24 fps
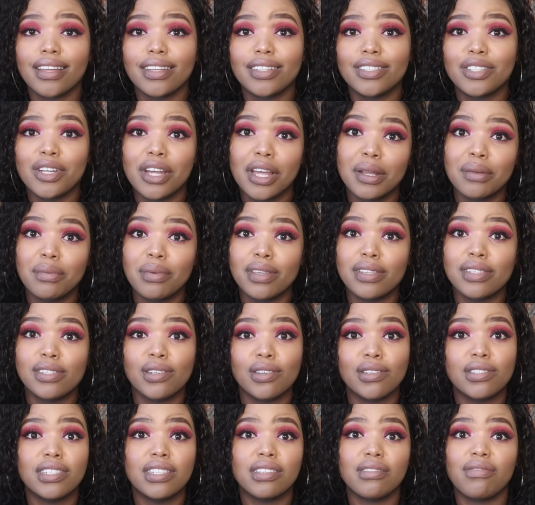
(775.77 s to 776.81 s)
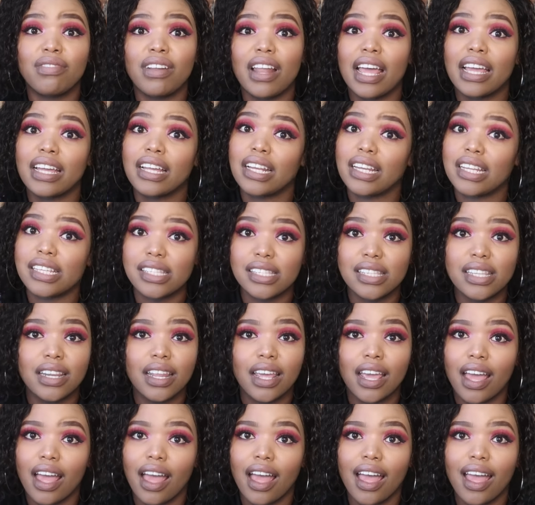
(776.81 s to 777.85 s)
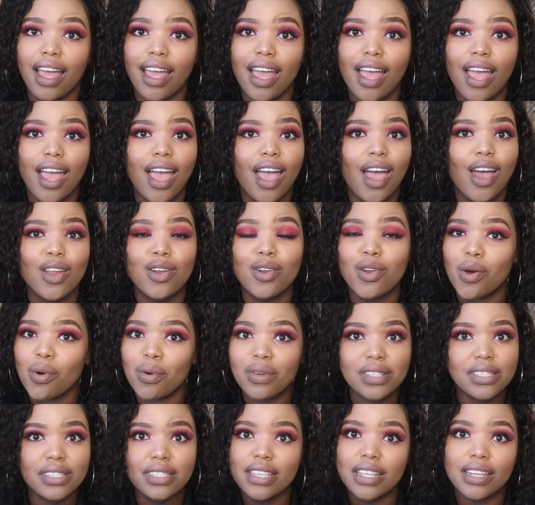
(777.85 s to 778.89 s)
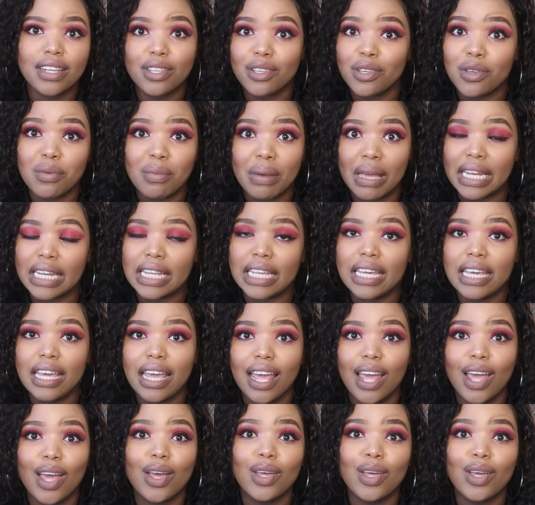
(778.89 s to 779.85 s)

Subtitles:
trying to be assertive, like, listen here, no one's sending you money.